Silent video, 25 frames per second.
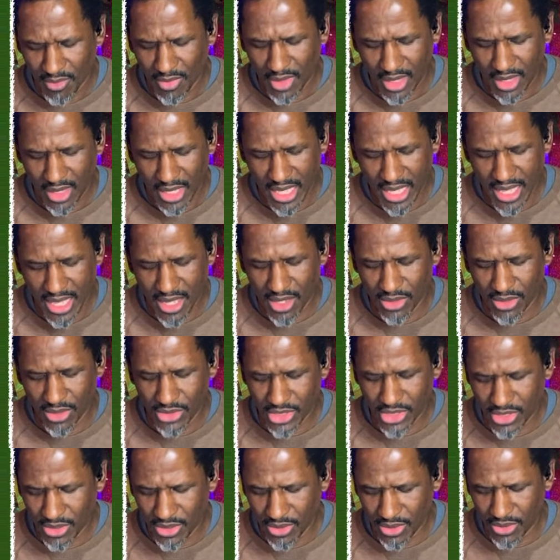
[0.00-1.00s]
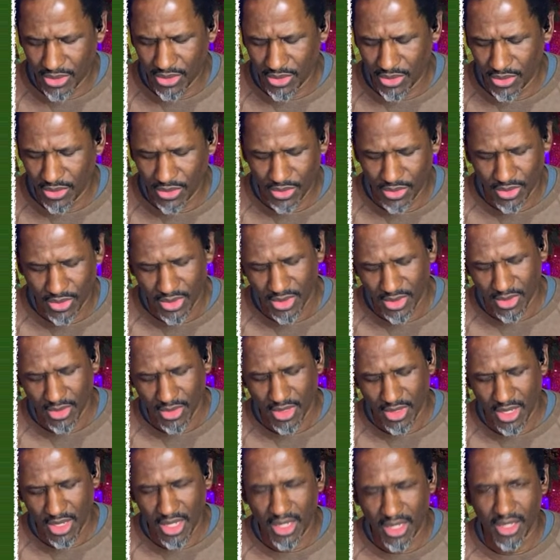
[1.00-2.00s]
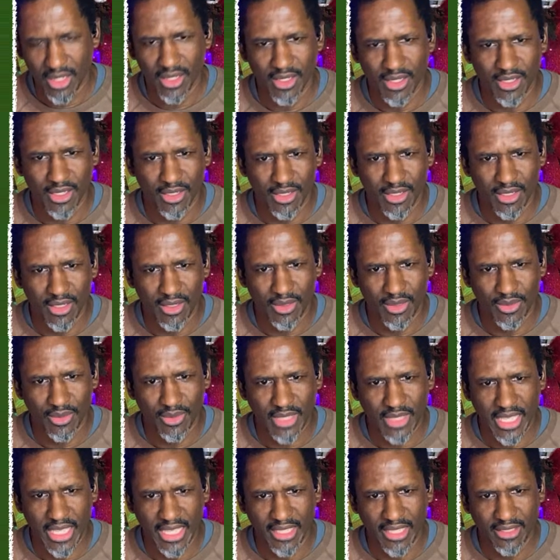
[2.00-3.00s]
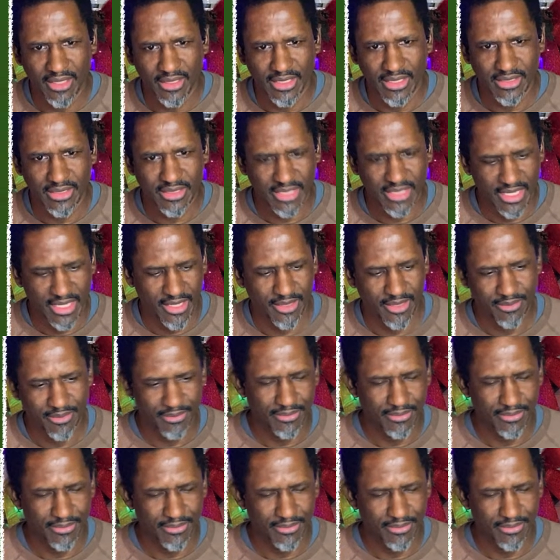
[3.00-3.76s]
how to, okay, let's say,